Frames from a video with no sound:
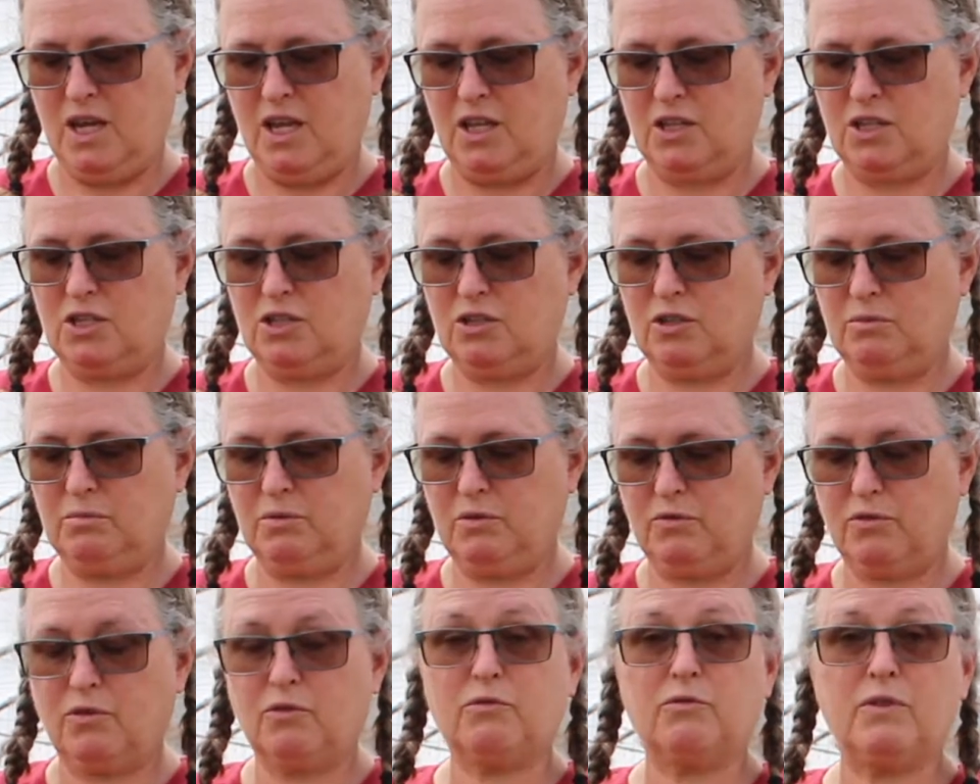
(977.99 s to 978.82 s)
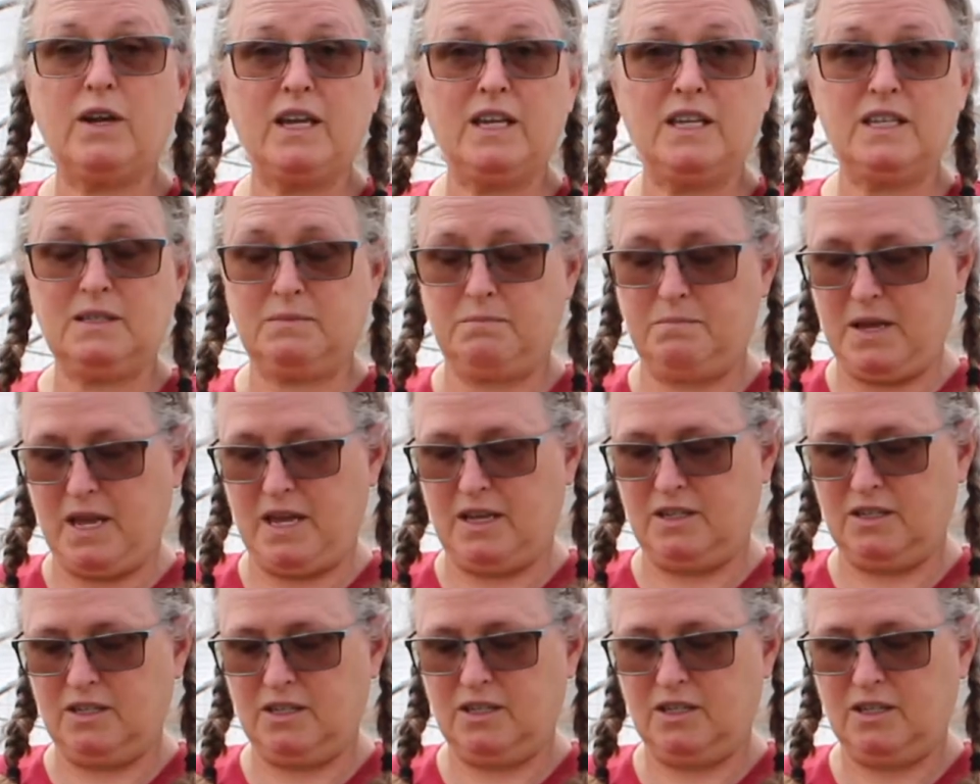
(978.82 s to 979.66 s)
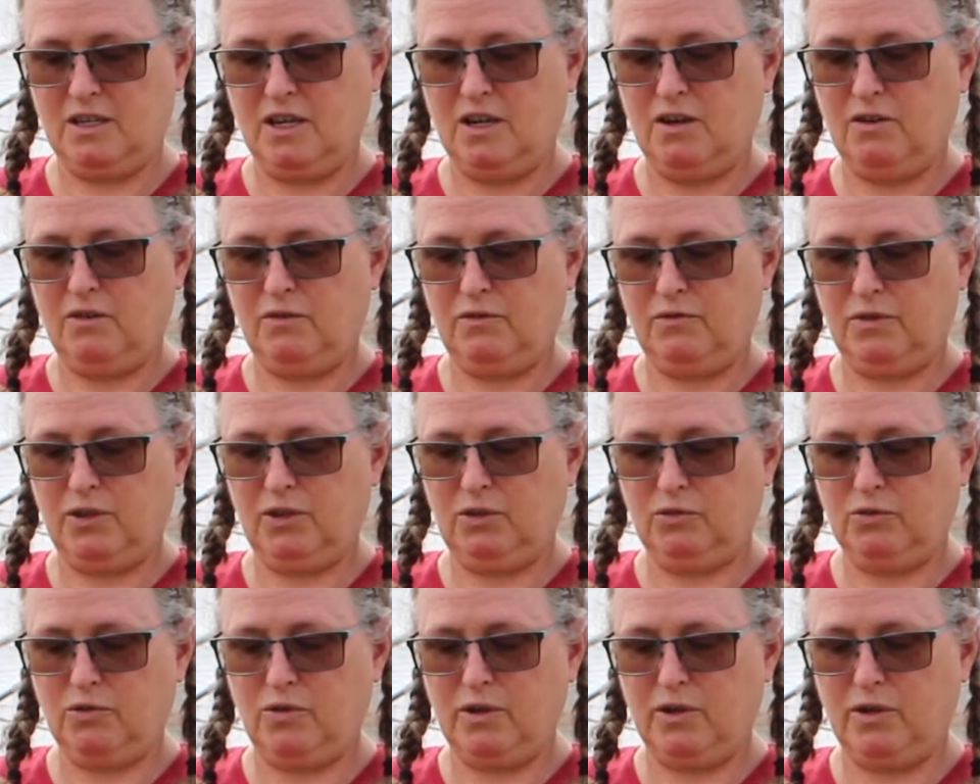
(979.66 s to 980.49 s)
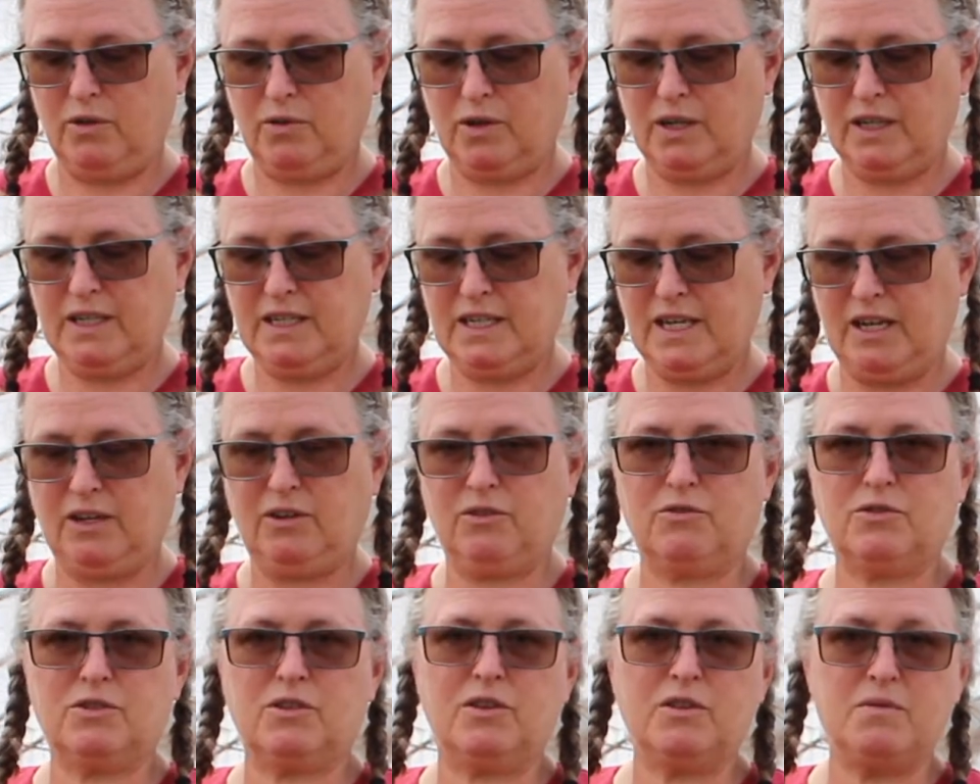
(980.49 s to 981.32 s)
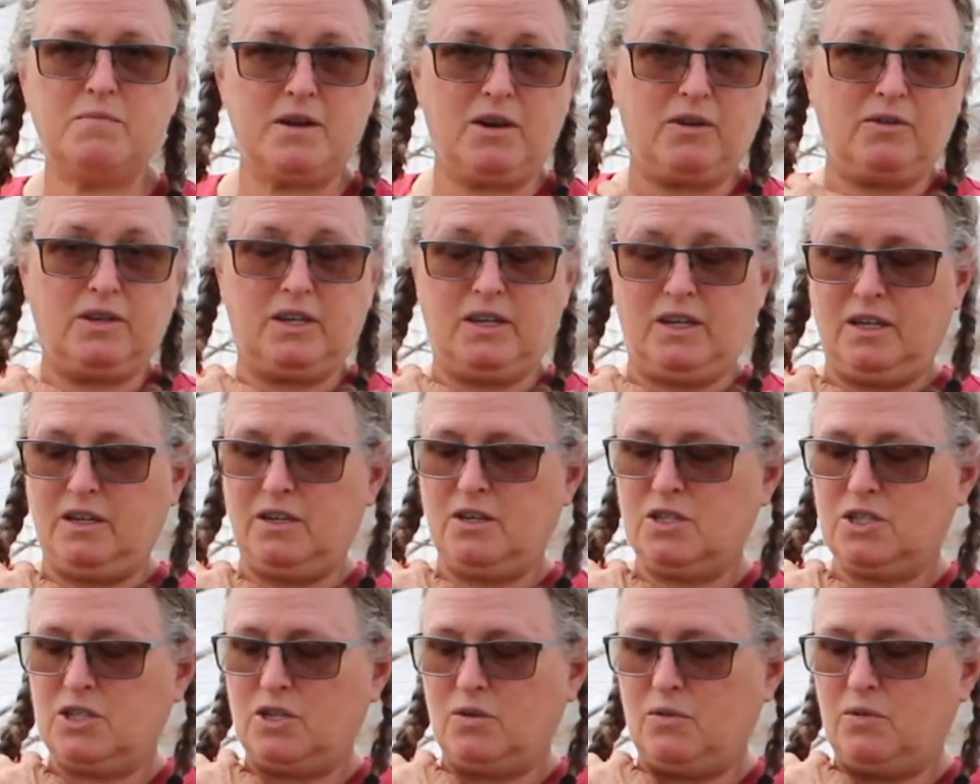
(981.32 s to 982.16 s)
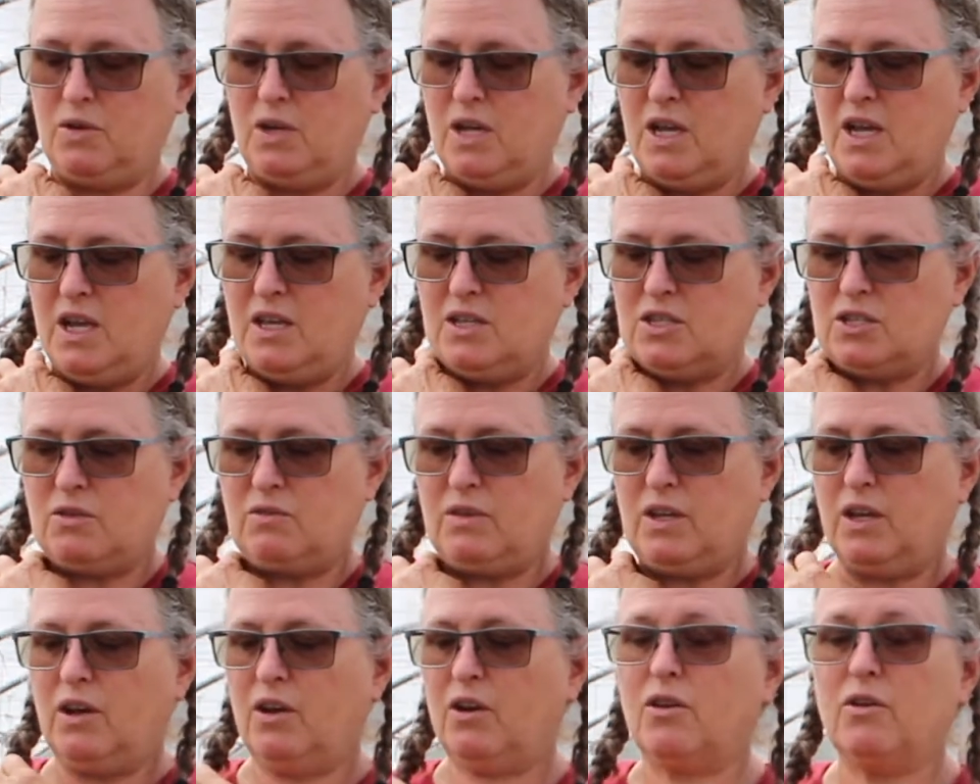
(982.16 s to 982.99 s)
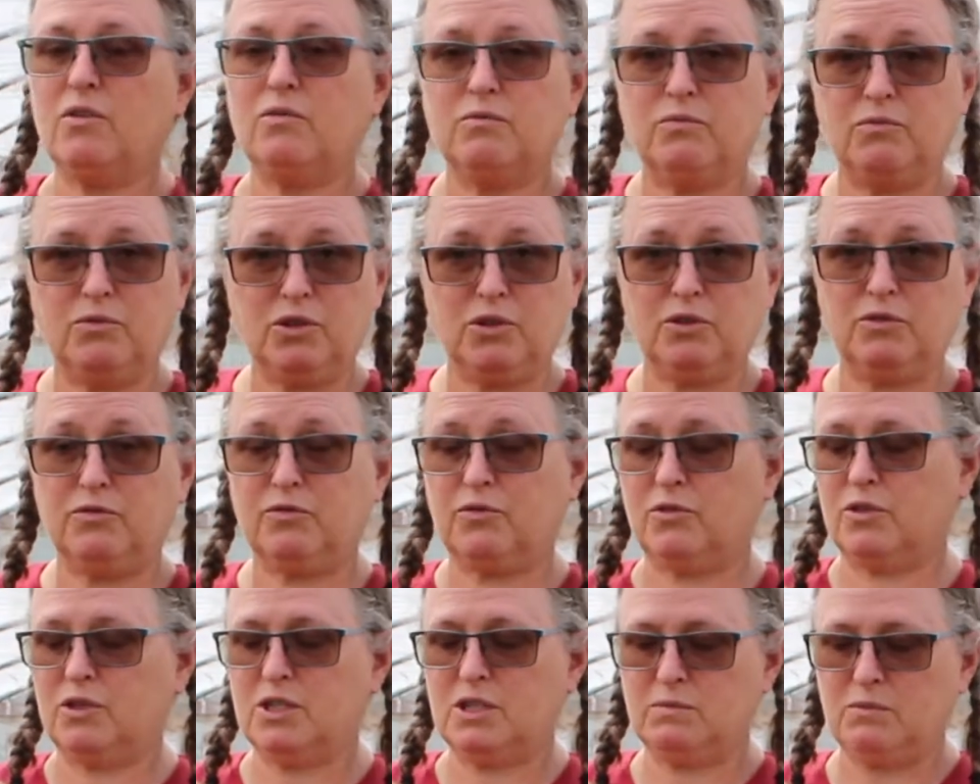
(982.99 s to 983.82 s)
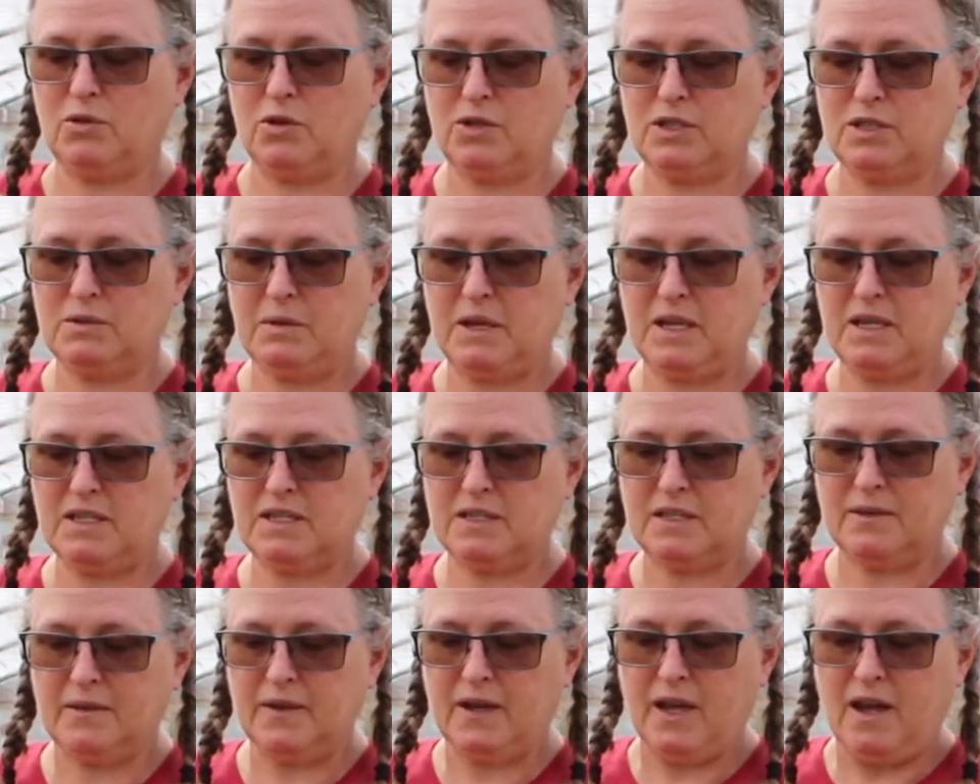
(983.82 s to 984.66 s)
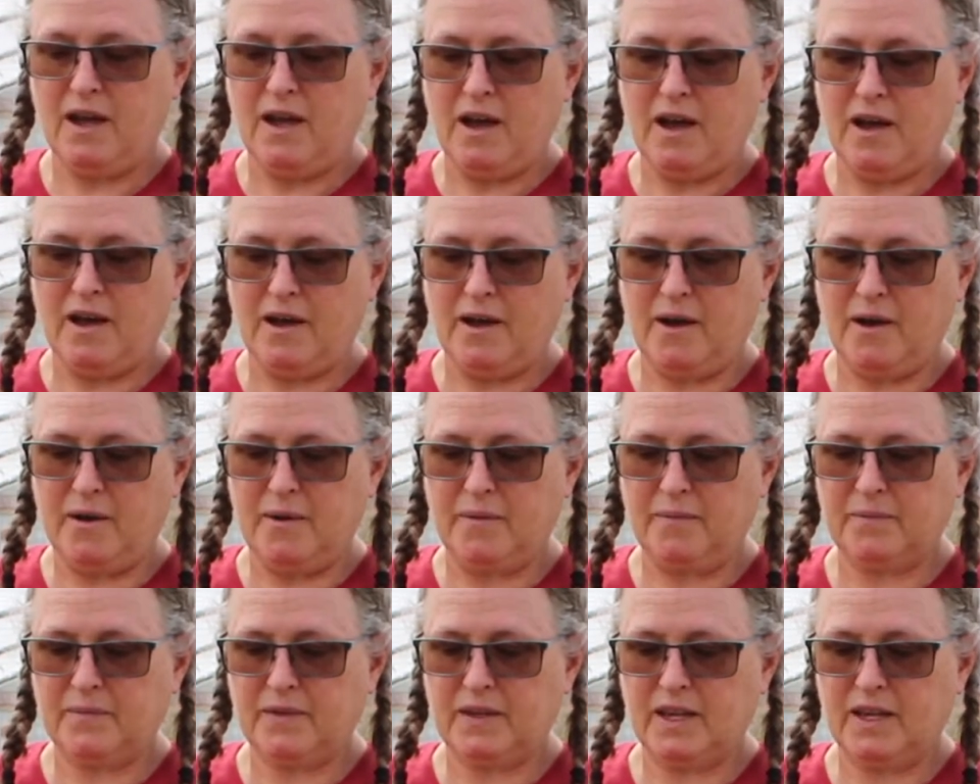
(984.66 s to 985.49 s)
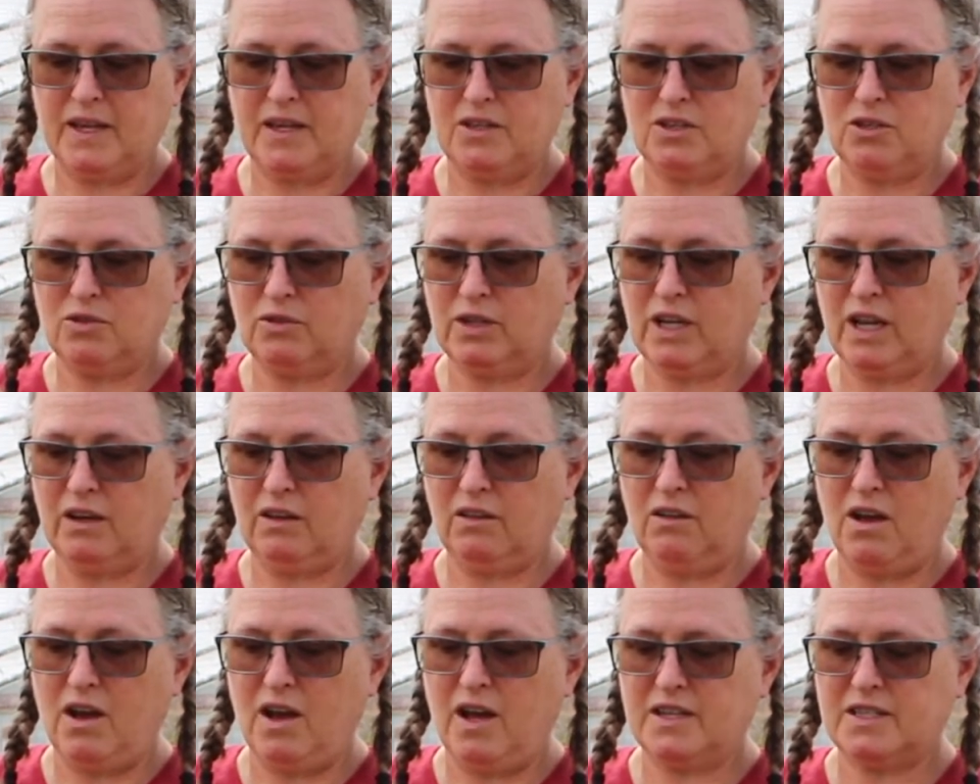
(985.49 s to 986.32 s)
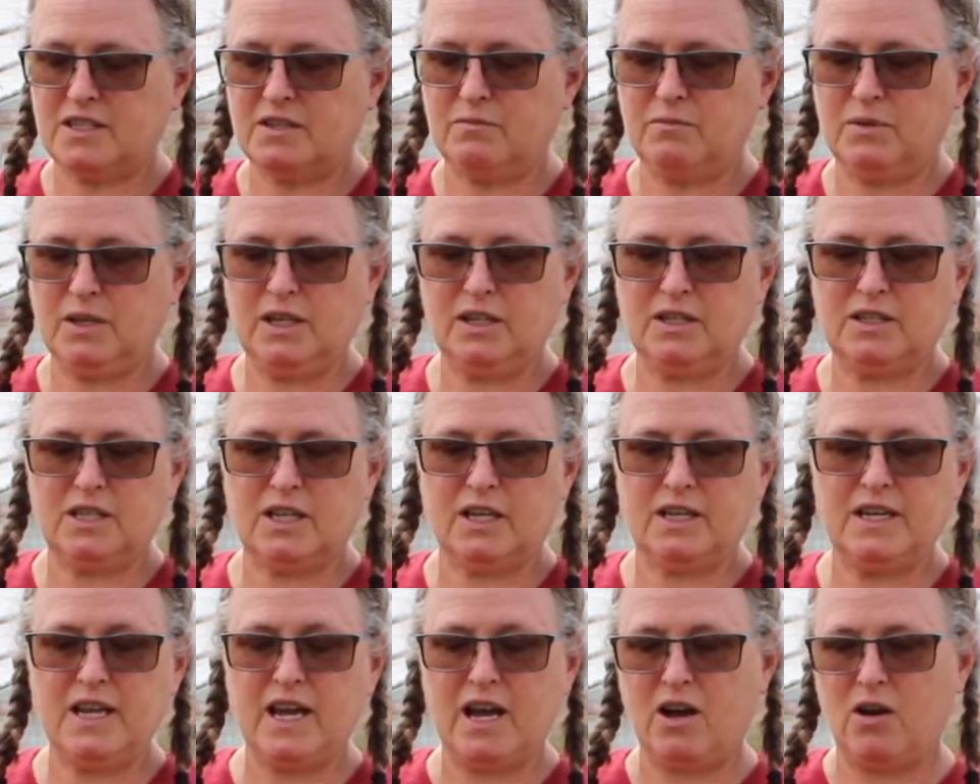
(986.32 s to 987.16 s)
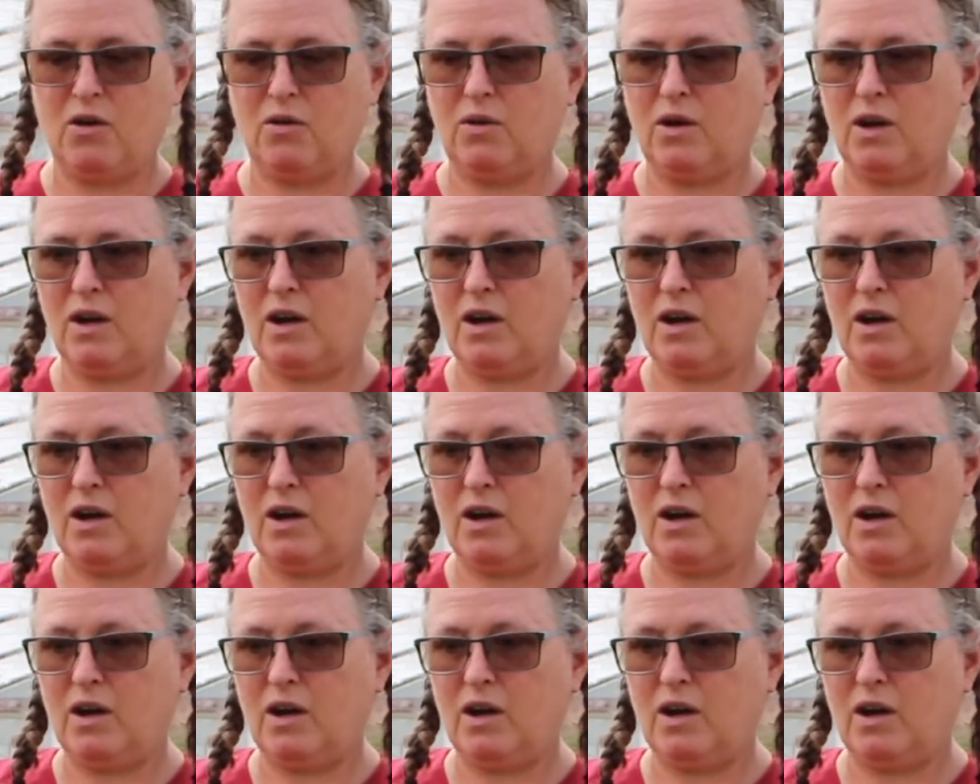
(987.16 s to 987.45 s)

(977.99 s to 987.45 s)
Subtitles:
It's suitable for raised beds, field grown, or containers on the balcony. So they are good for a small space, and you'll get lots of beans. Now,